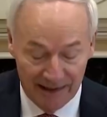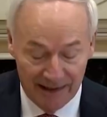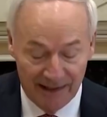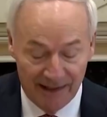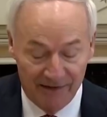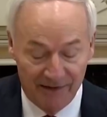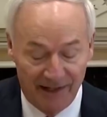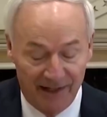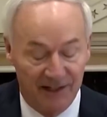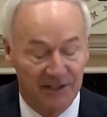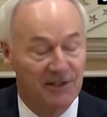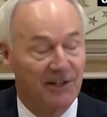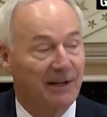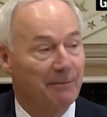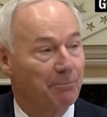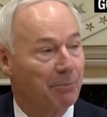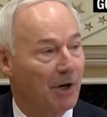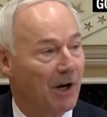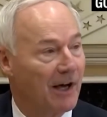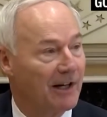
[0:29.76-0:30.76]
Governor
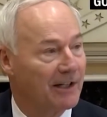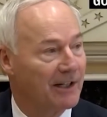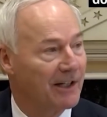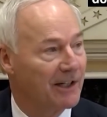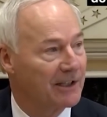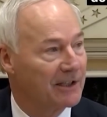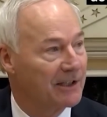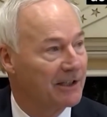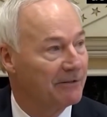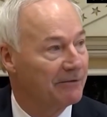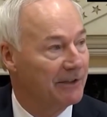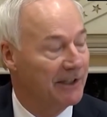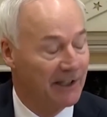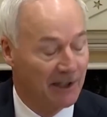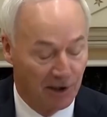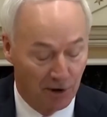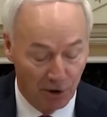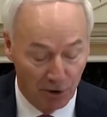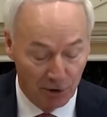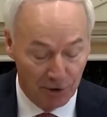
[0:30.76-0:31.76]
Asa Hutchinson
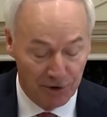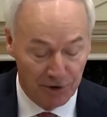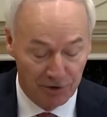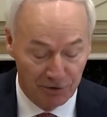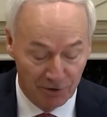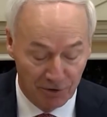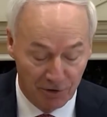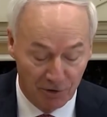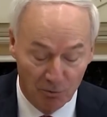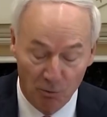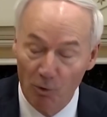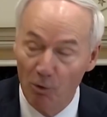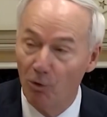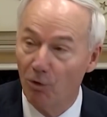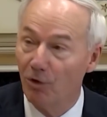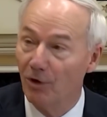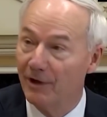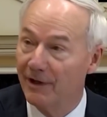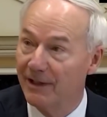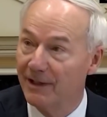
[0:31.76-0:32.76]
vetoed the Save
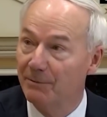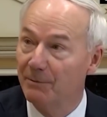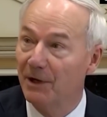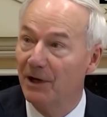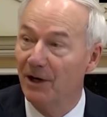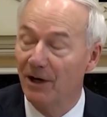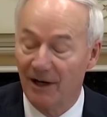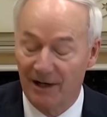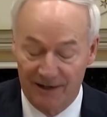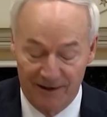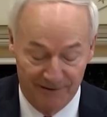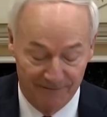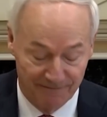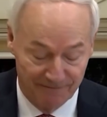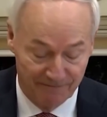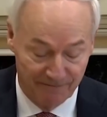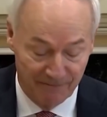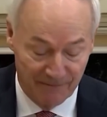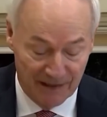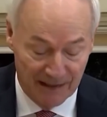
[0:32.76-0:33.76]
Adolescents from
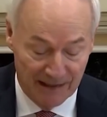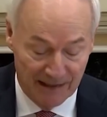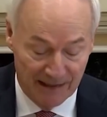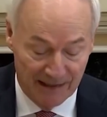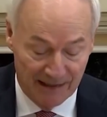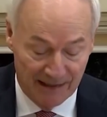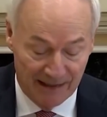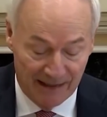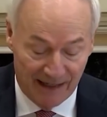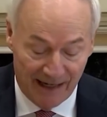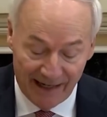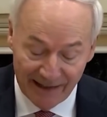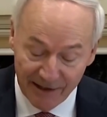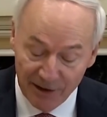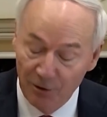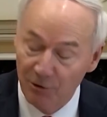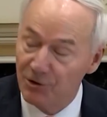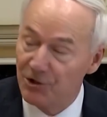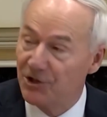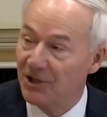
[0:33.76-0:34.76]
Experimentation
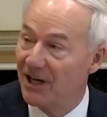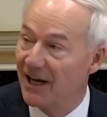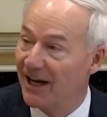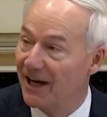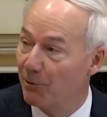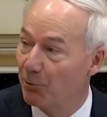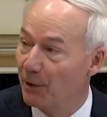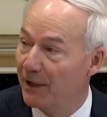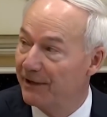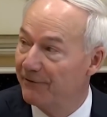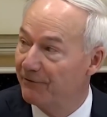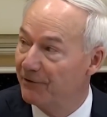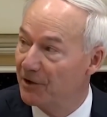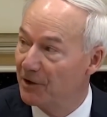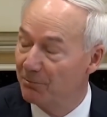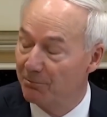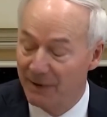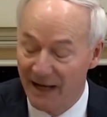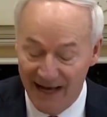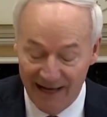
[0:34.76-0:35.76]
Act before being
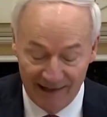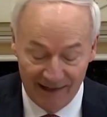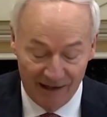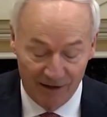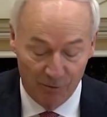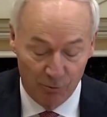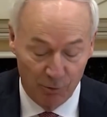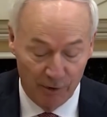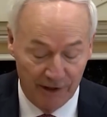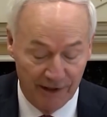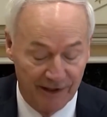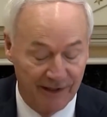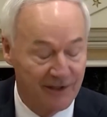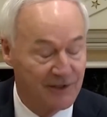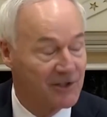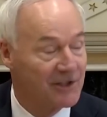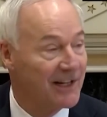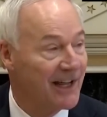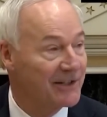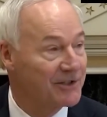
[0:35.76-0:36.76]
overridden by the
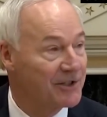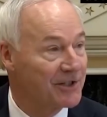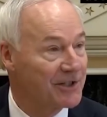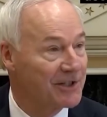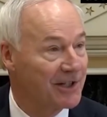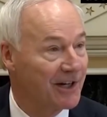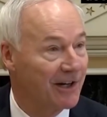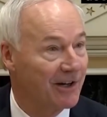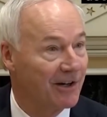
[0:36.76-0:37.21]
legislature.